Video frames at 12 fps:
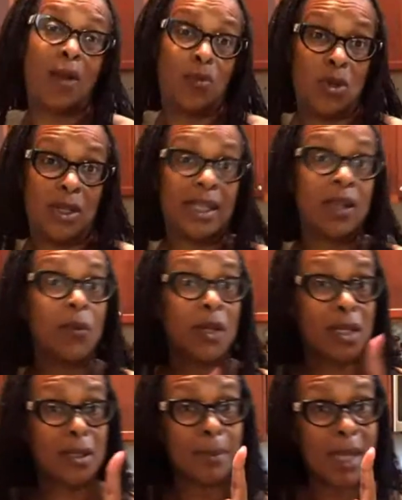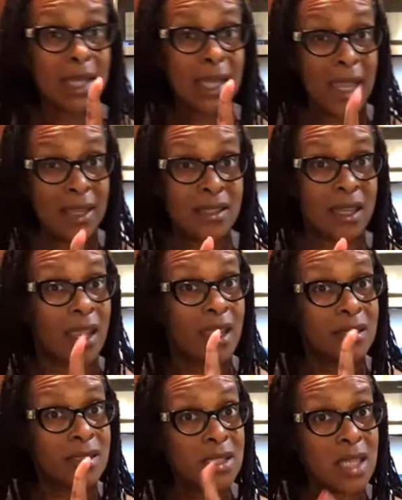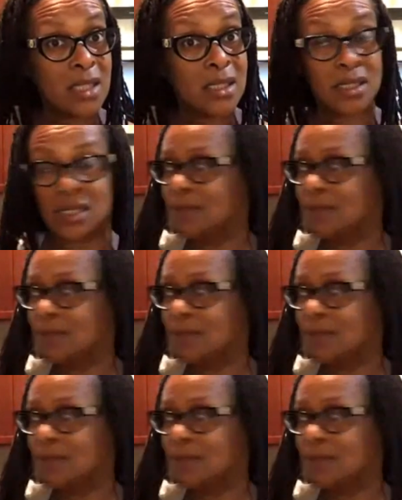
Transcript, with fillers: I want, and we're going to make KJ taste